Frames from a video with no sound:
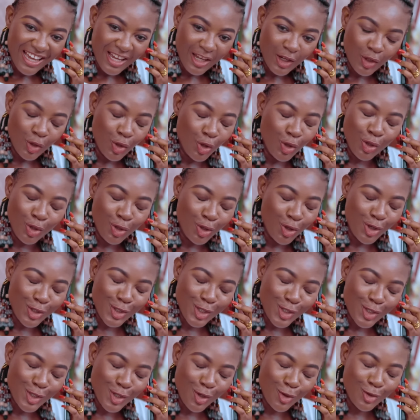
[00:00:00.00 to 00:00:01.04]
no, no,
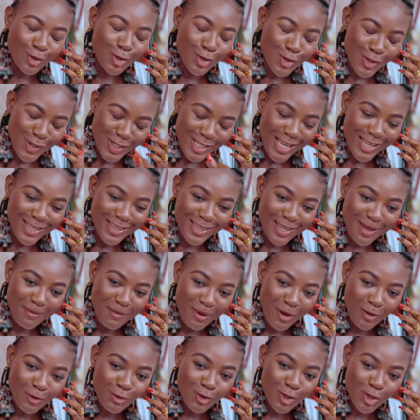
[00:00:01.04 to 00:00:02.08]
not at all. Just send
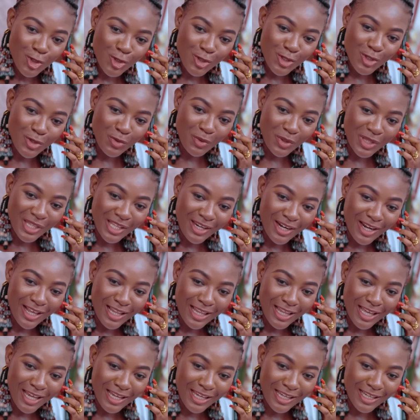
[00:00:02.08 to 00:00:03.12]
them. I'll choose the one that
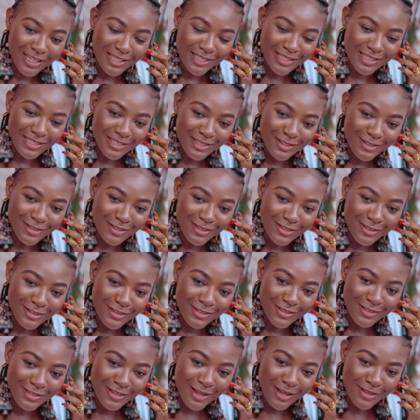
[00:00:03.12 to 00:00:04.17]
I like and
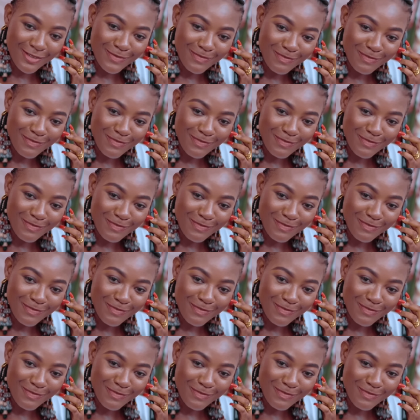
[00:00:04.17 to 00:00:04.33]
I'll